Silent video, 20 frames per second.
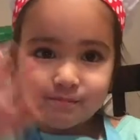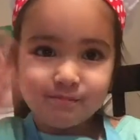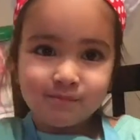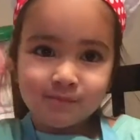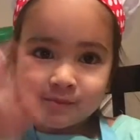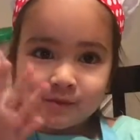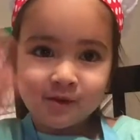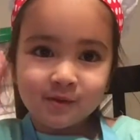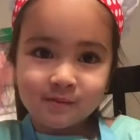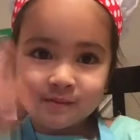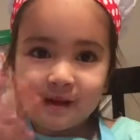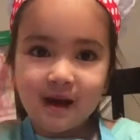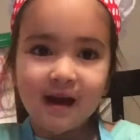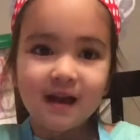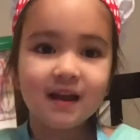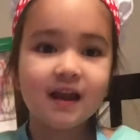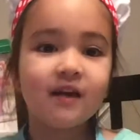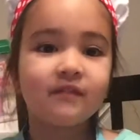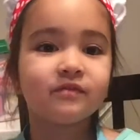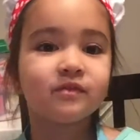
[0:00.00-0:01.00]

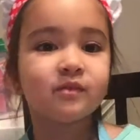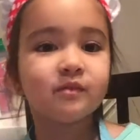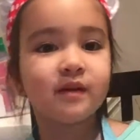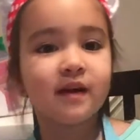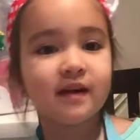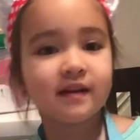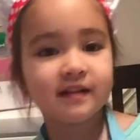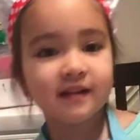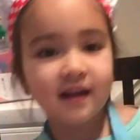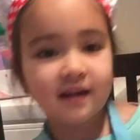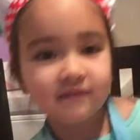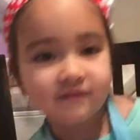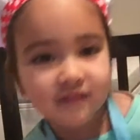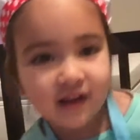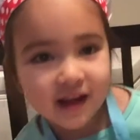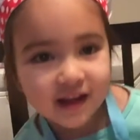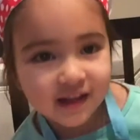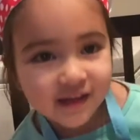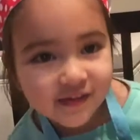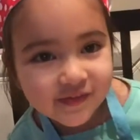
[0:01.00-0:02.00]
Goodbye, everyone, and
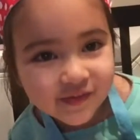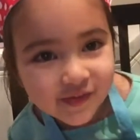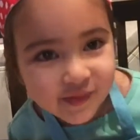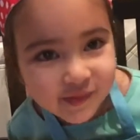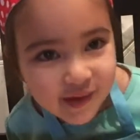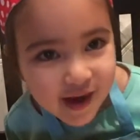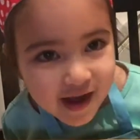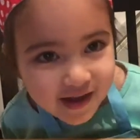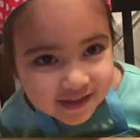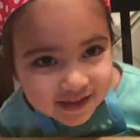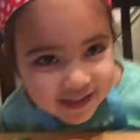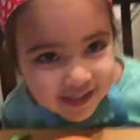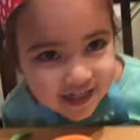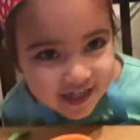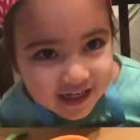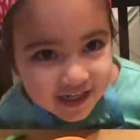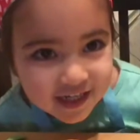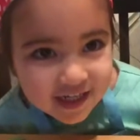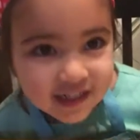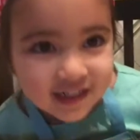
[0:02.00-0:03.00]
thank you for
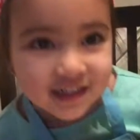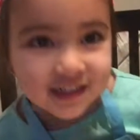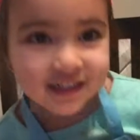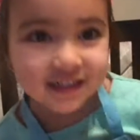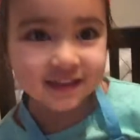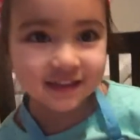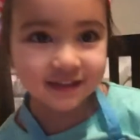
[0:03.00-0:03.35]
watching.